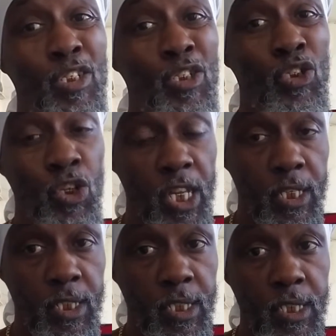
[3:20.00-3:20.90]

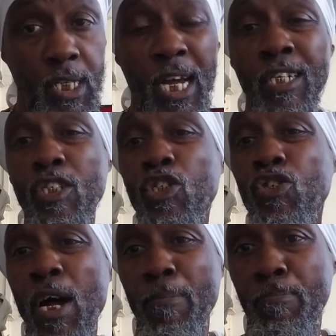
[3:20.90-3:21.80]
tricks and
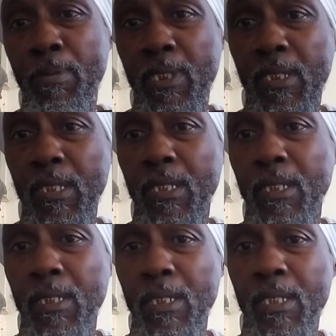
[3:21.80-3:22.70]
traps
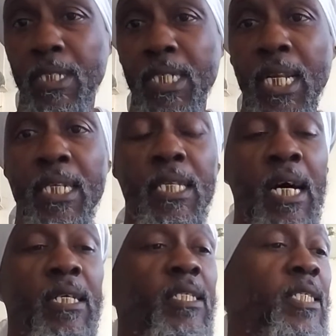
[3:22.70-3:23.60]
that
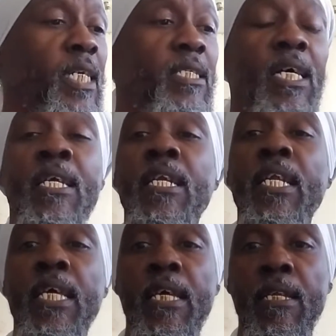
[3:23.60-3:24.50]
are set and
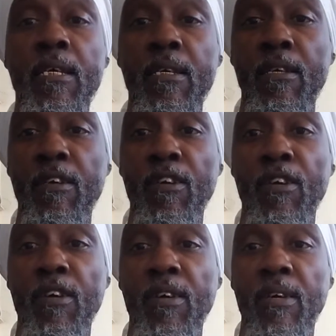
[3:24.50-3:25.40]
laid
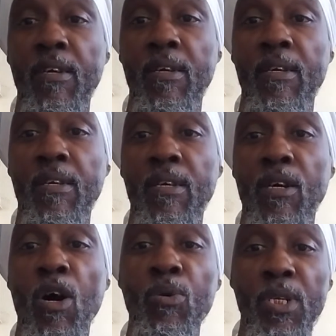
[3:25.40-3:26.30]

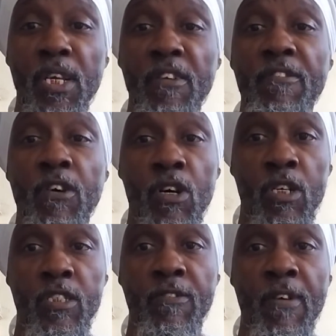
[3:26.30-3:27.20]
out there for
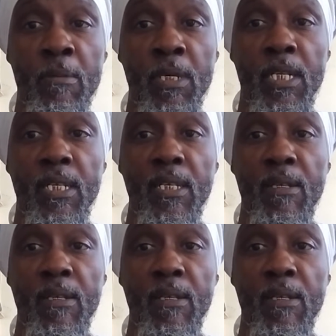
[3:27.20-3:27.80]
us, family.